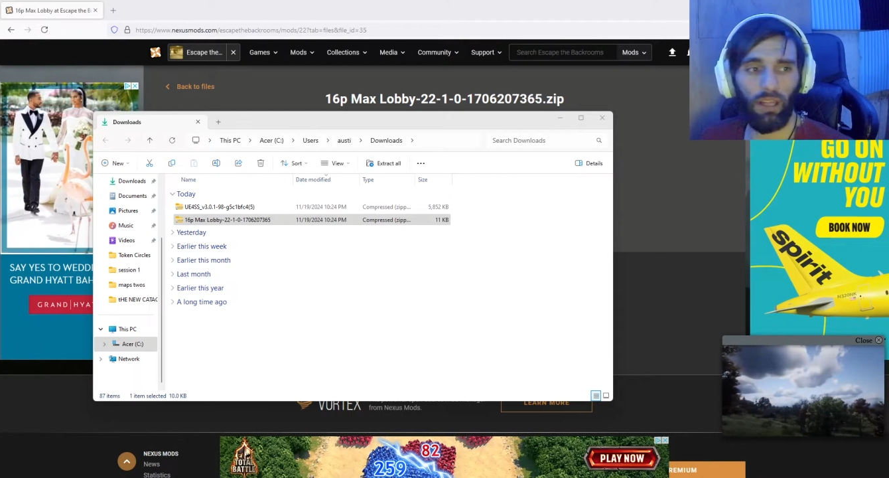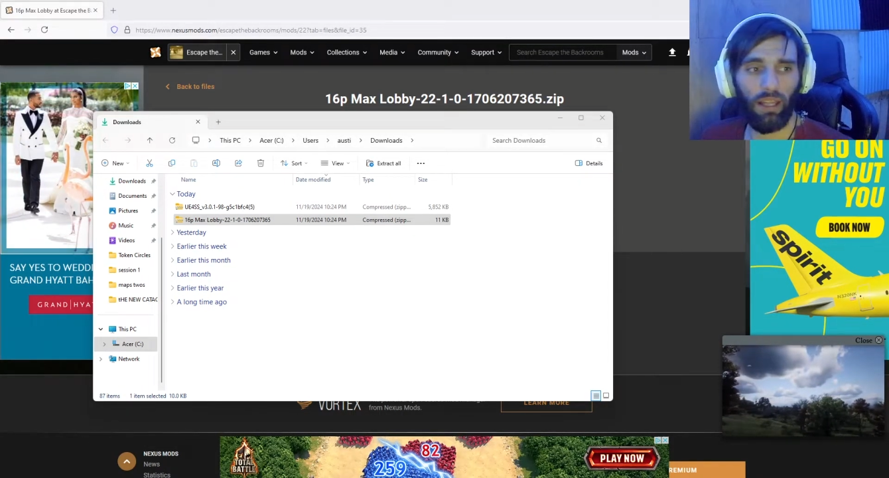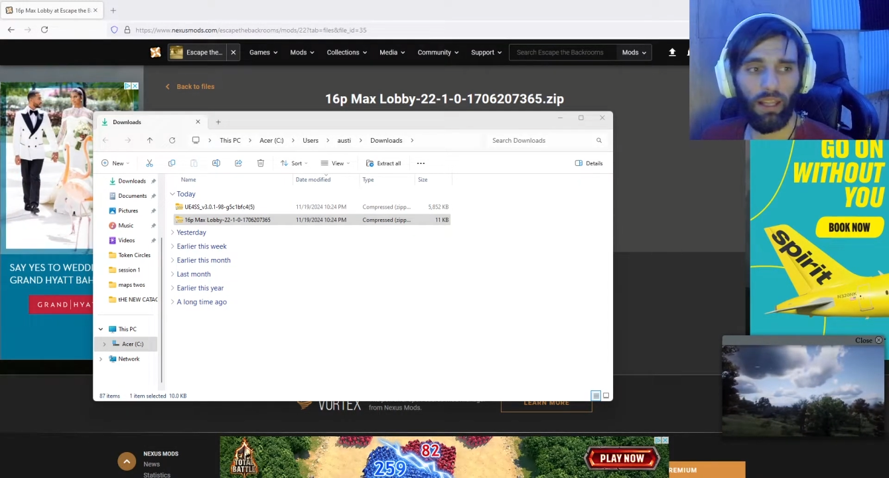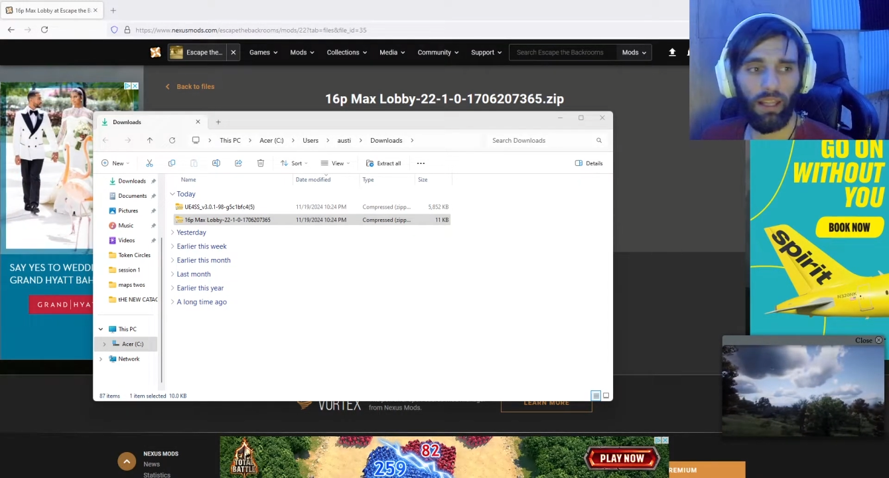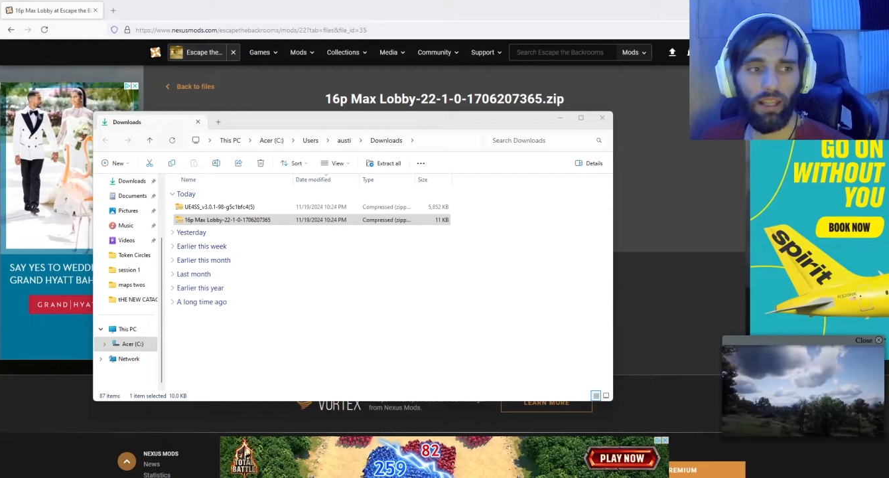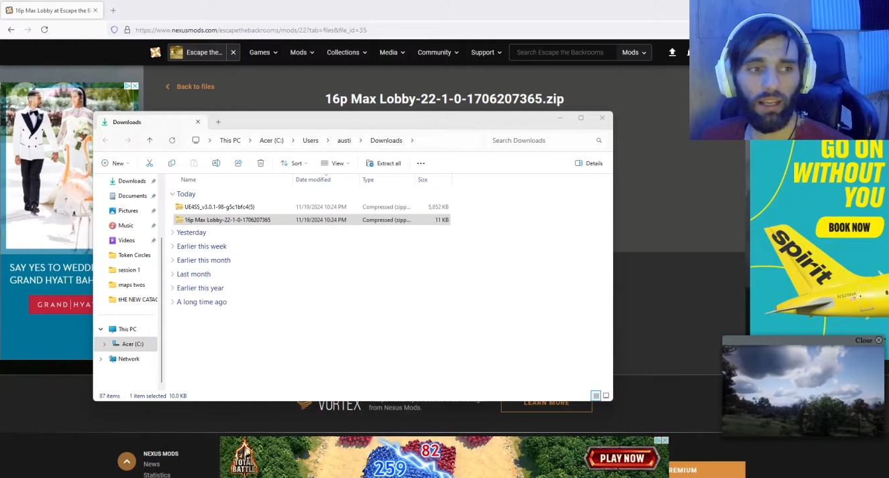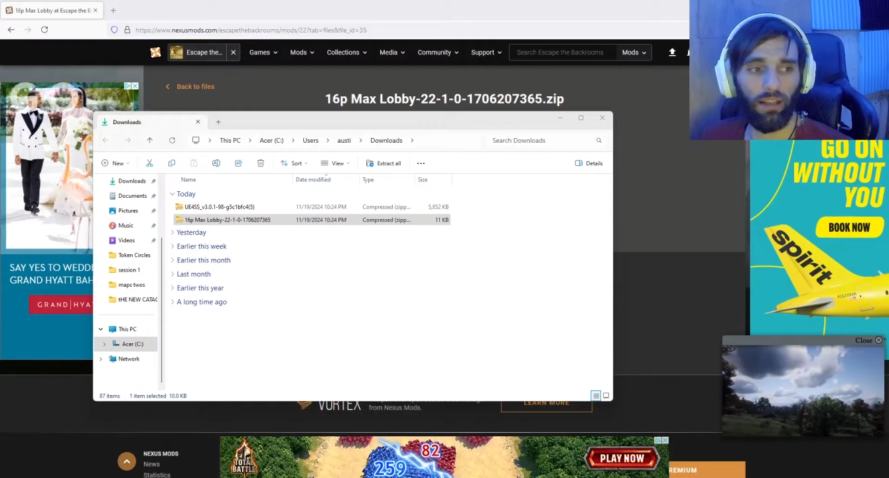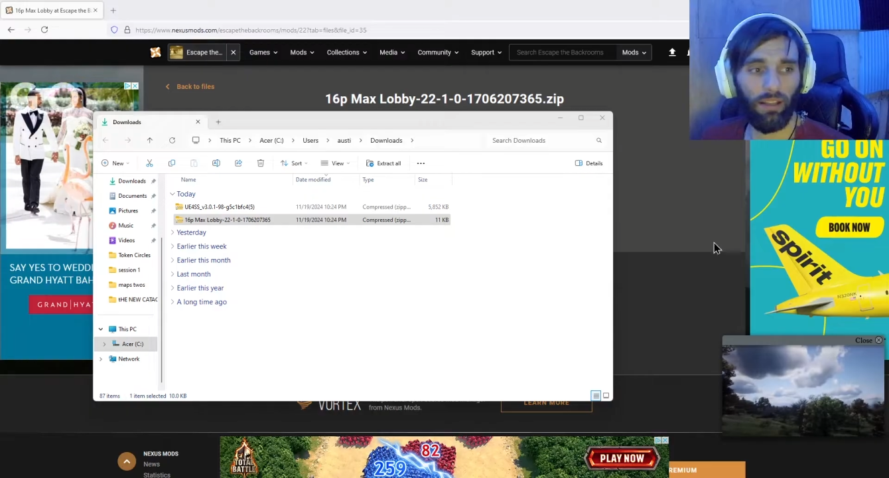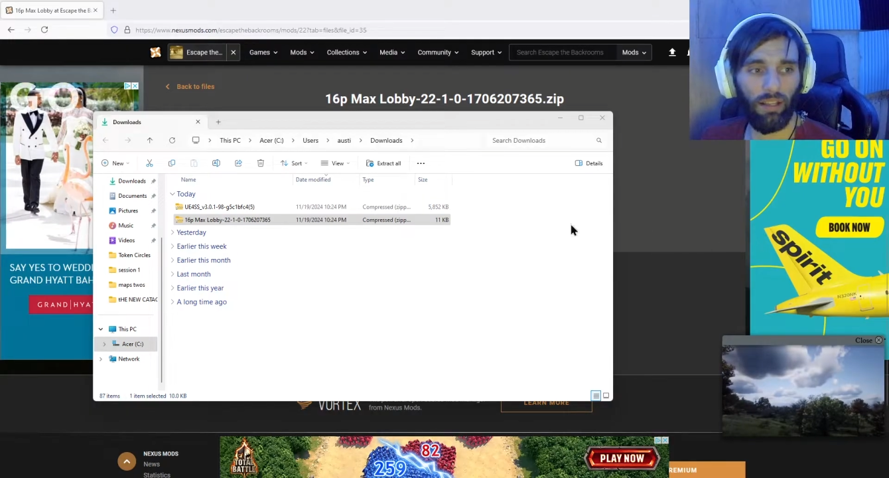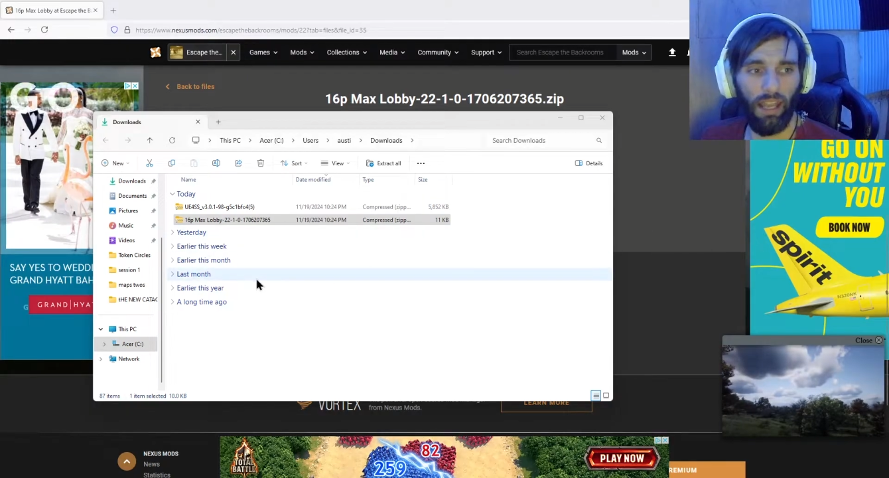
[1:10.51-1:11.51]

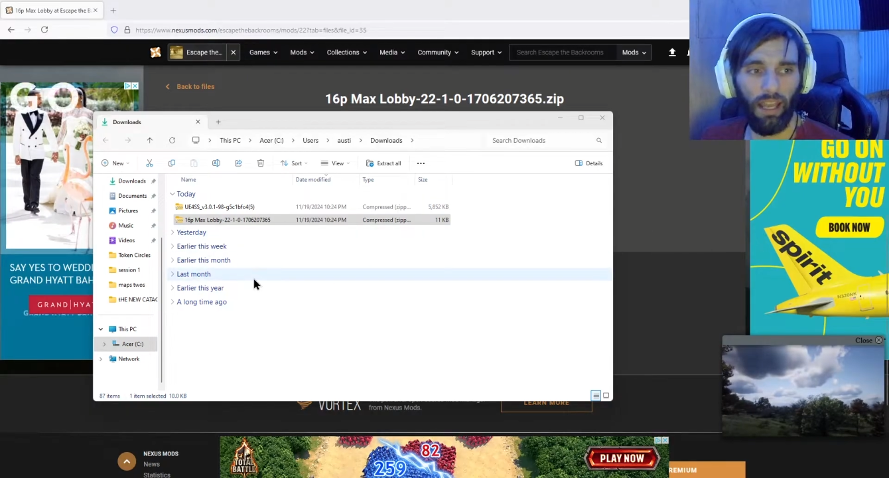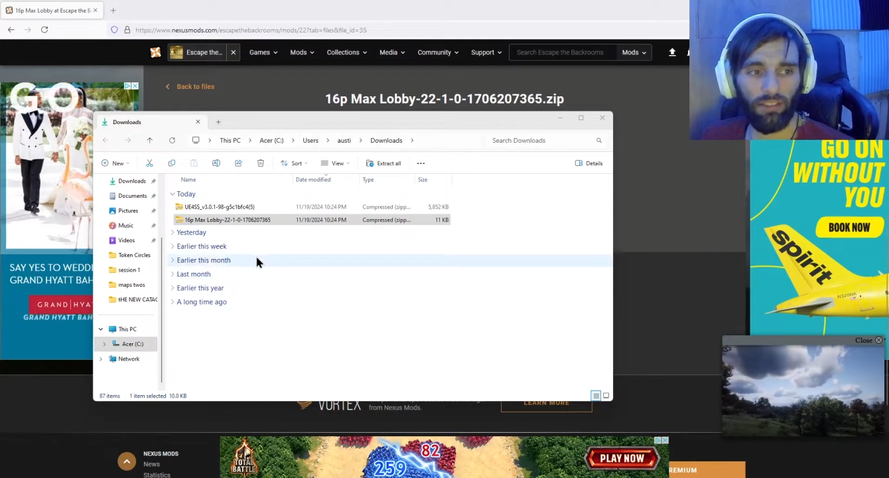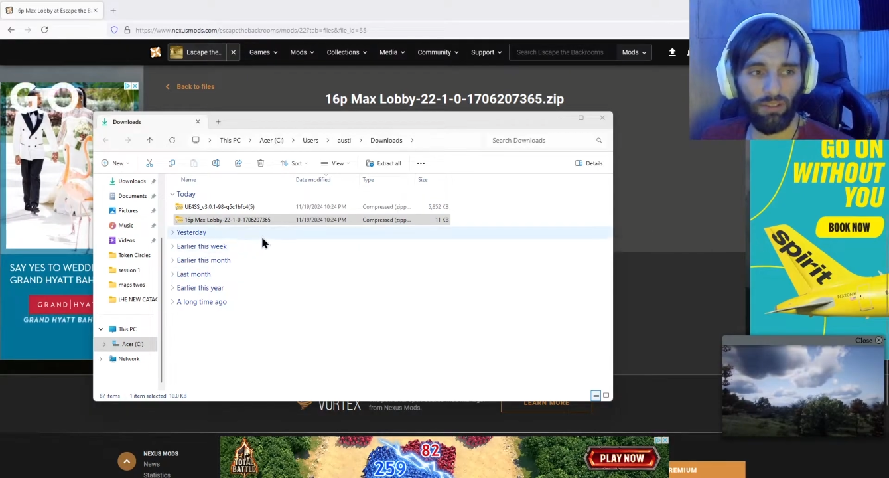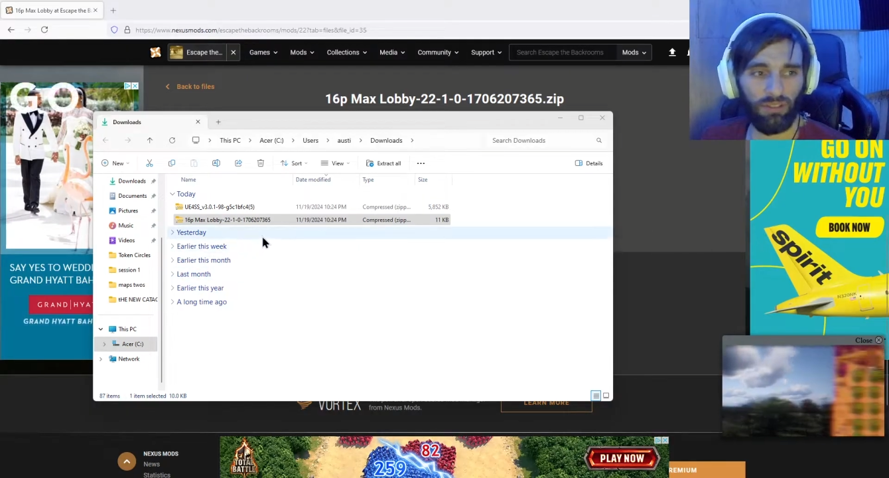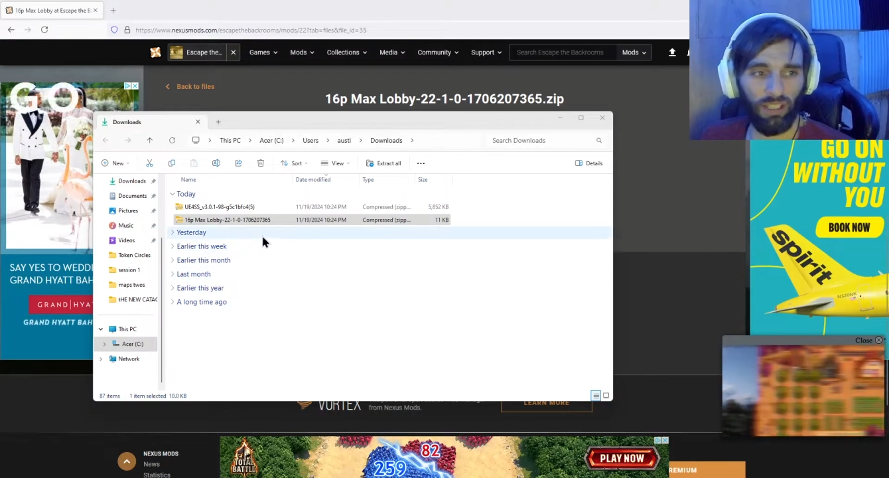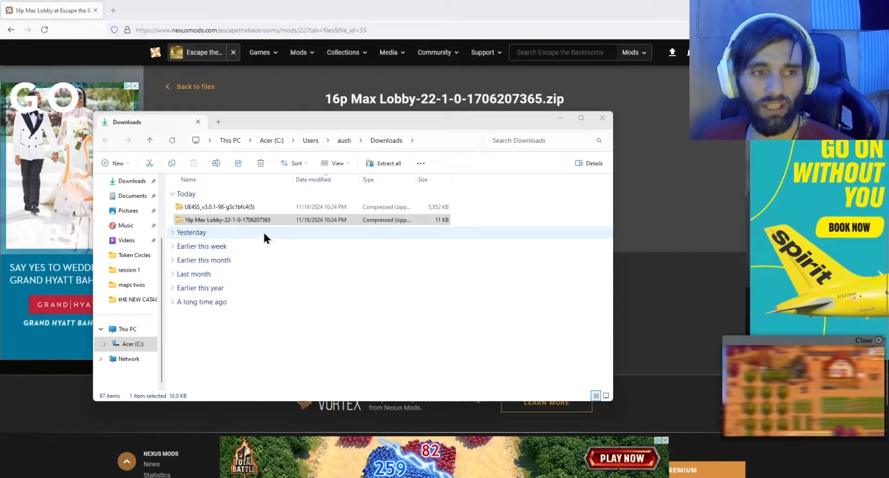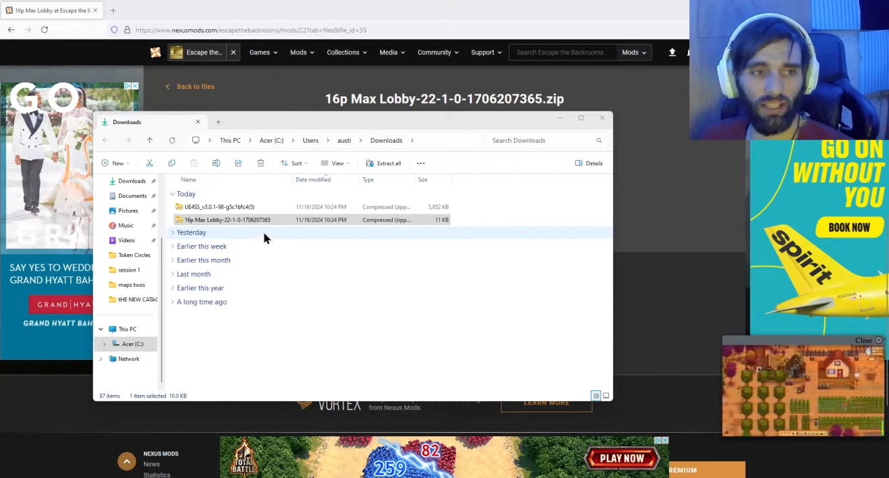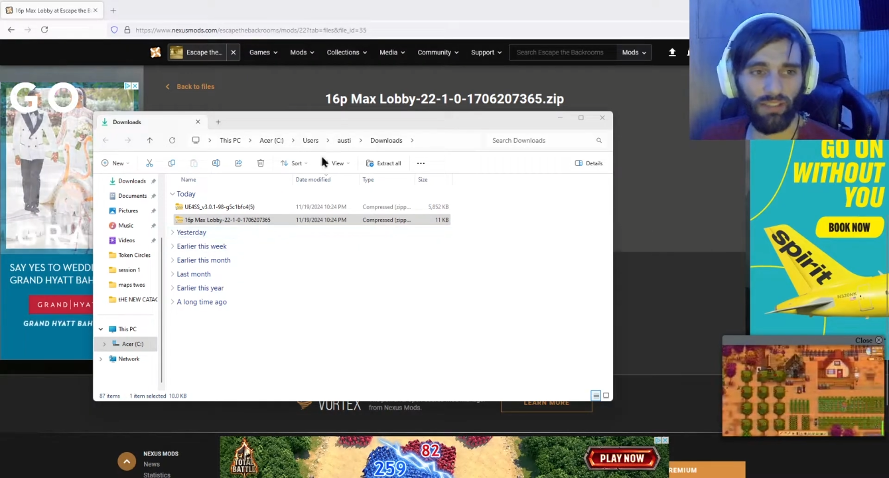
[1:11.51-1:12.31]
And as you see,